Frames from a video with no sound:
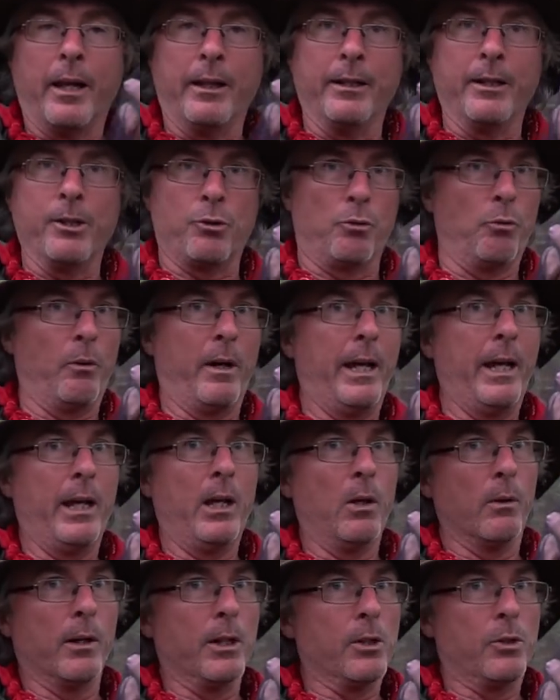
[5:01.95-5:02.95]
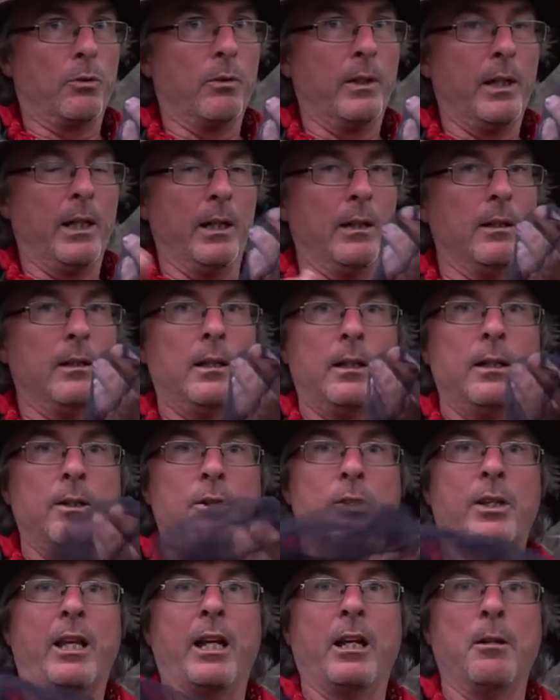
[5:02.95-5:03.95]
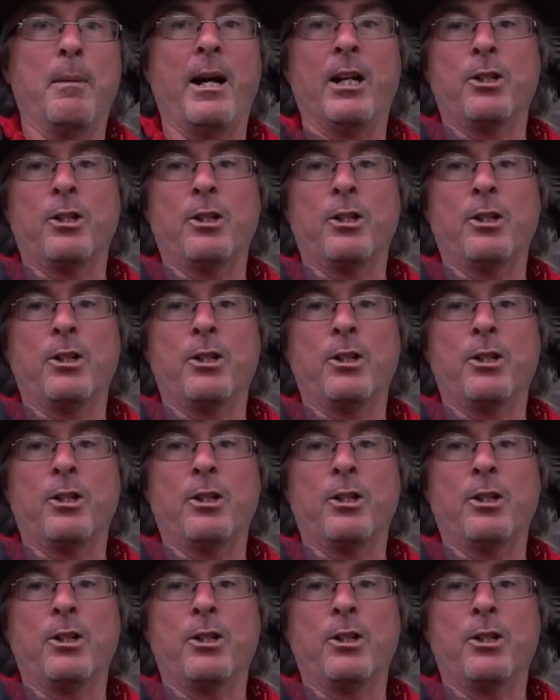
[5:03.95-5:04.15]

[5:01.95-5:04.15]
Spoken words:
and it's gray or it's green, just get a